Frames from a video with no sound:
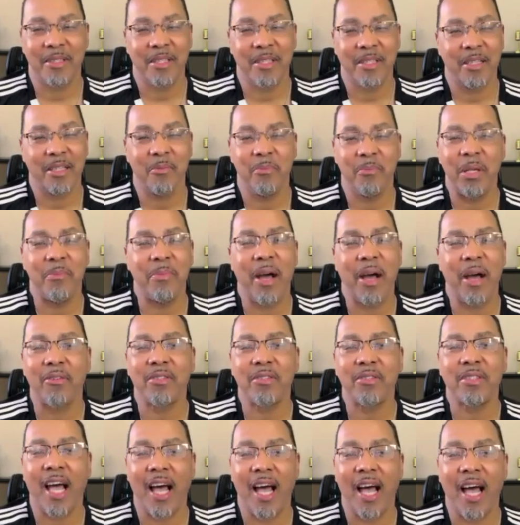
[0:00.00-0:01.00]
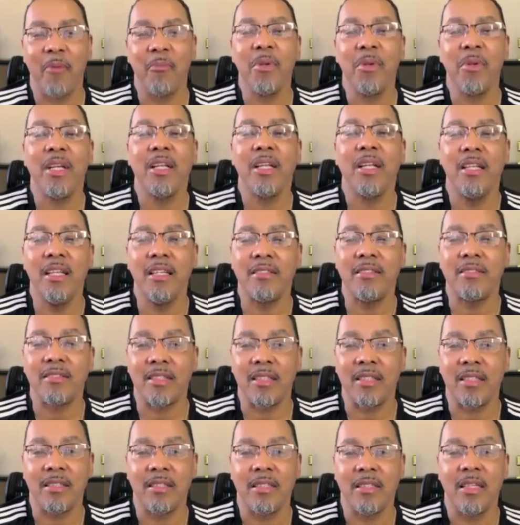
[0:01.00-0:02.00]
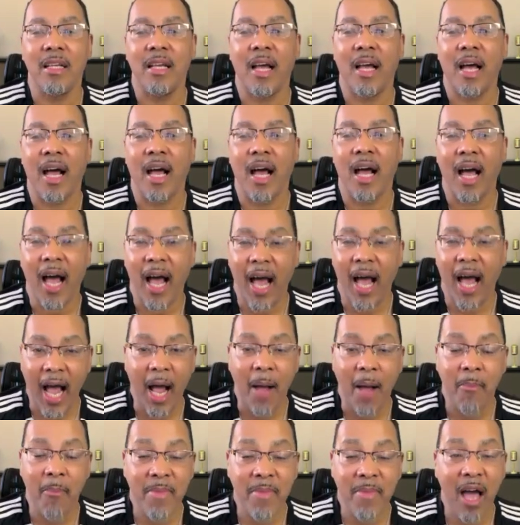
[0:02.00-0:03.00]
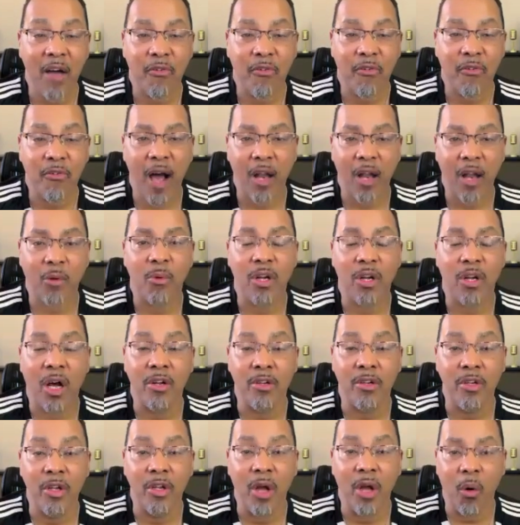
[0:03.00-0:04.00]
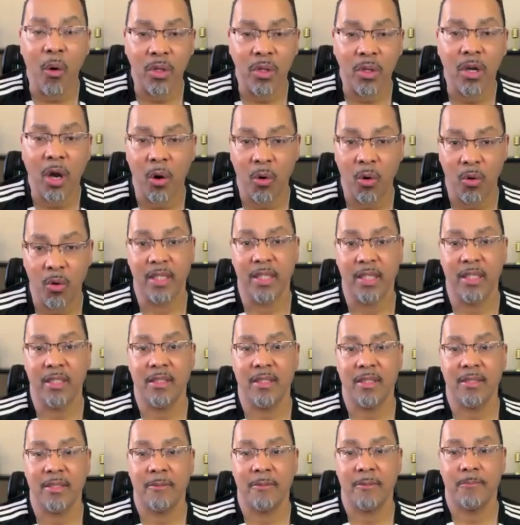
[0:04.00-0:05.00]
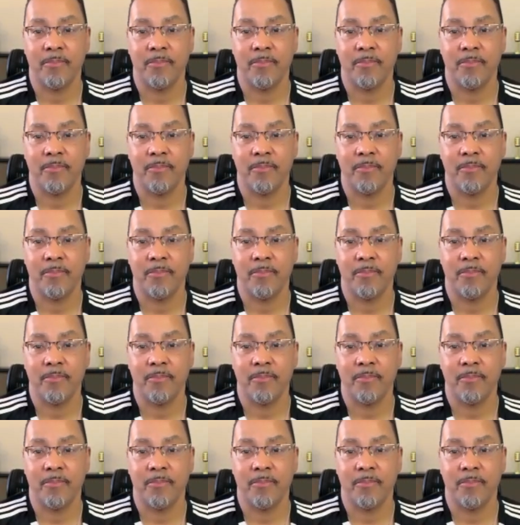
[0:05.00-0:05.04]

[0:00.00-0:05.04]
it'll be about time. Listen, I'm not following a known cult leader.